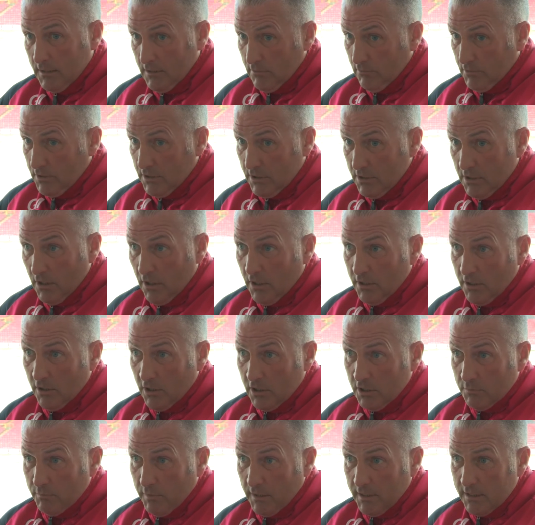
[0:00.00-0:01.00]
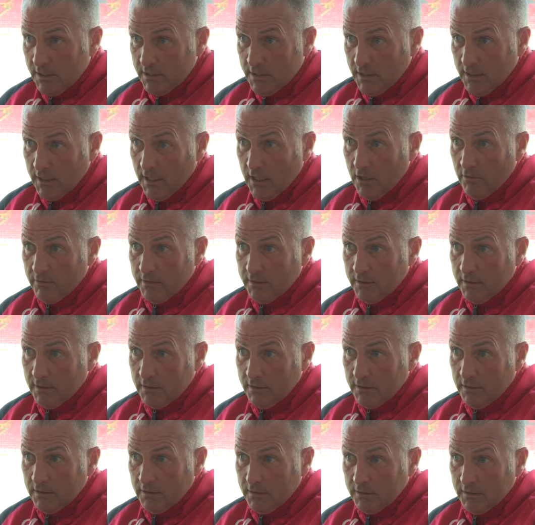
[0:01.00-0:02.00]
which is not a nice place to go,
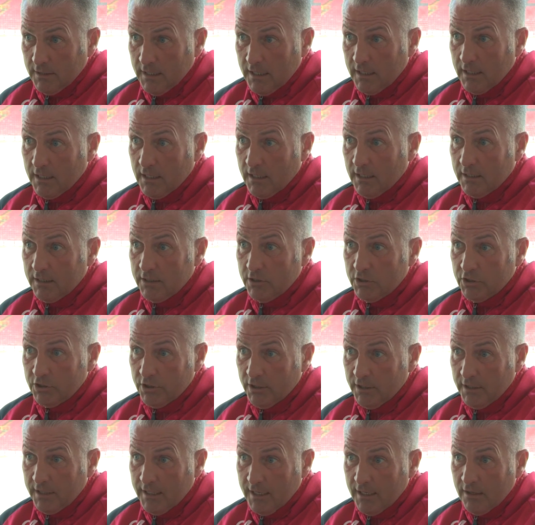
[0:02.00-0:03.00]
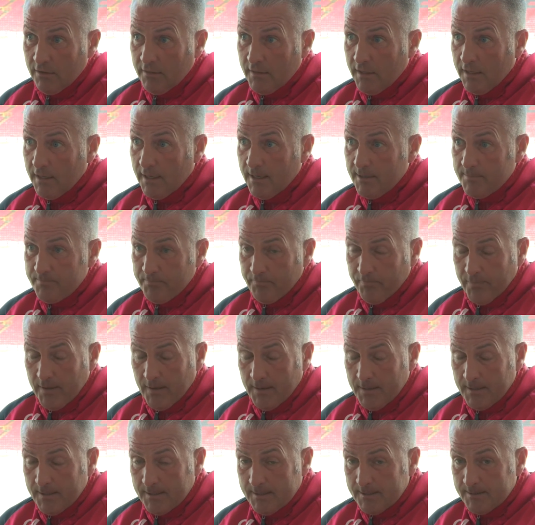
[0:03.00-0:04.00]
and get a clean sheet down there.
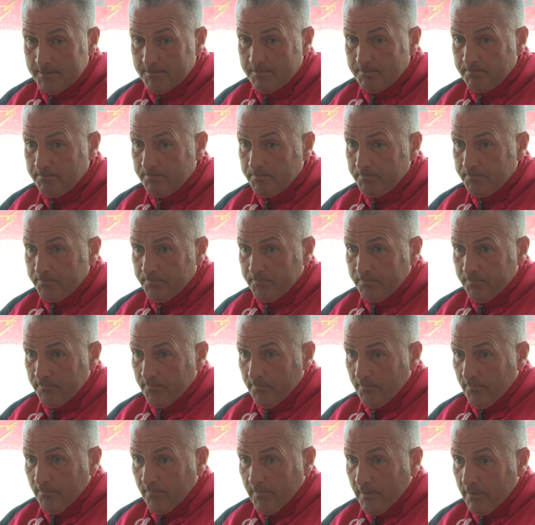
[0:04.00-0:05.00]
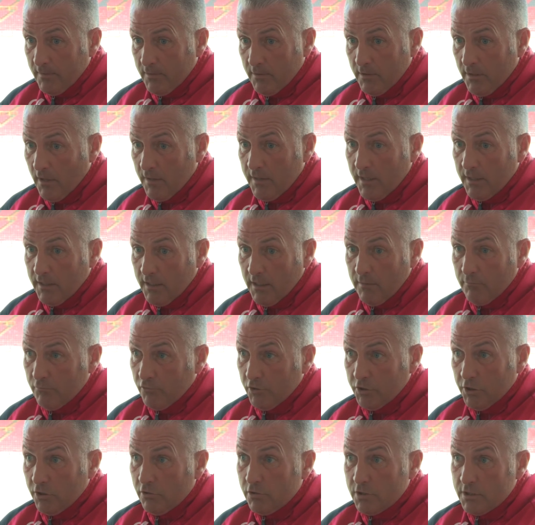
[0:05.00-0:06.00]
You know, they keep
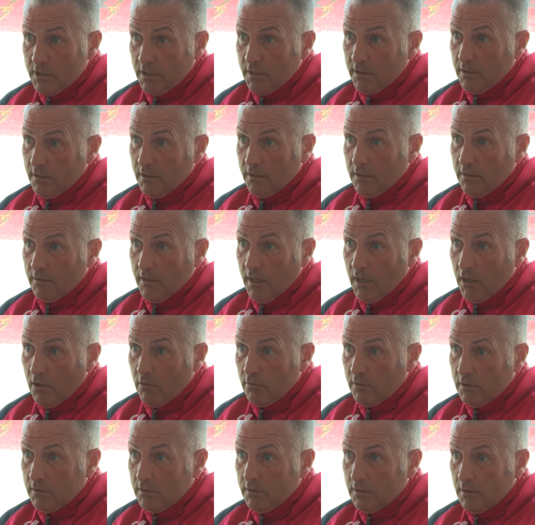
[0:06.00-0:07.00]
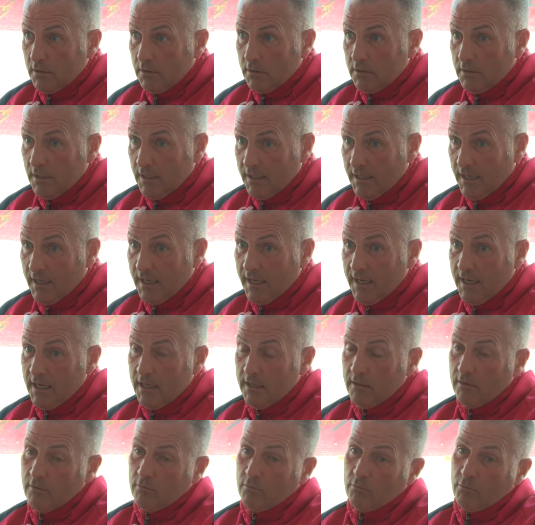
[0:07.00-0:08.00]
producing, you know, and
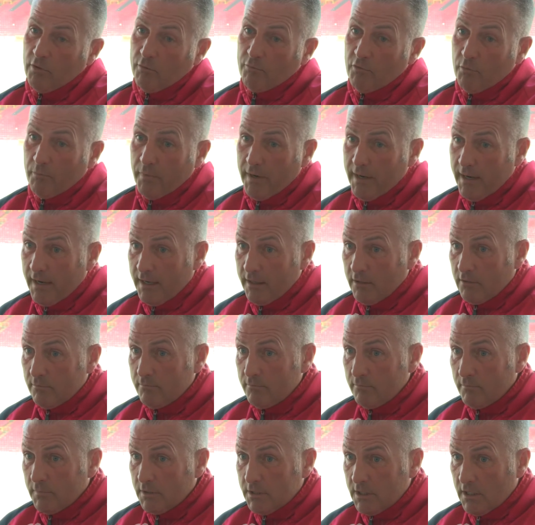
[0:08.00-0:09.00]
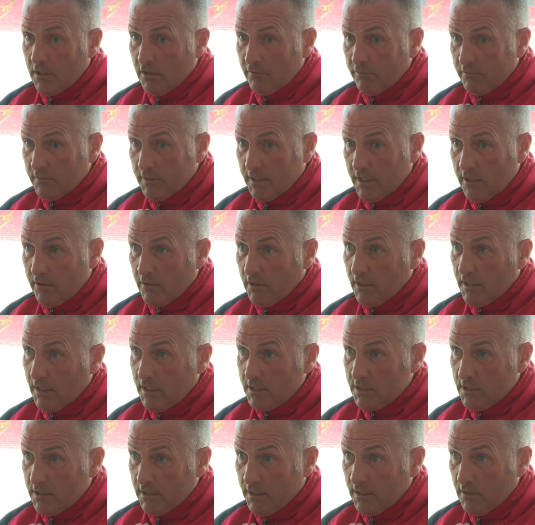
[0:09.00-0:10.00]
again, we prepare them, myself and Darren
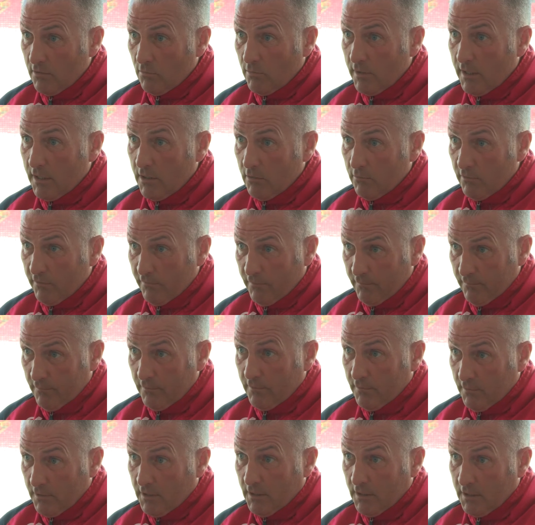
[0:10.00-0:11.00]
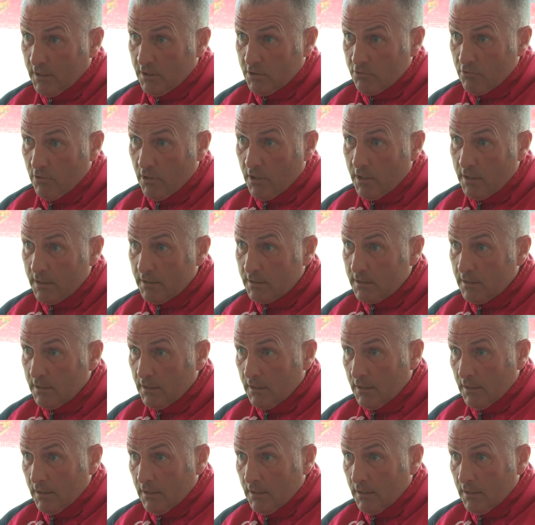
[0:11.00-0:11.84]
Caskey, in a way that we think is right.